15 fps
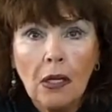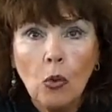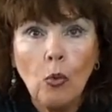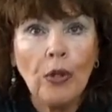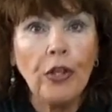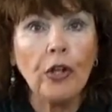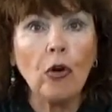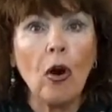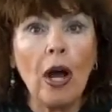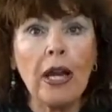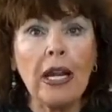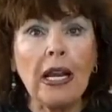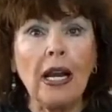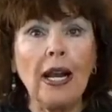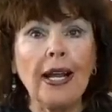When you're on
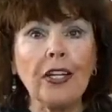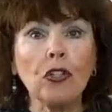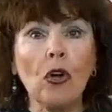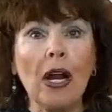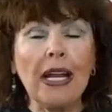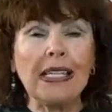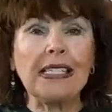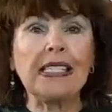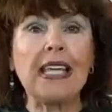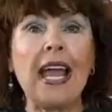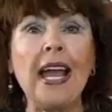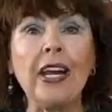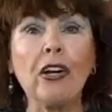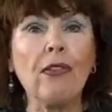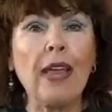an electronic scanner,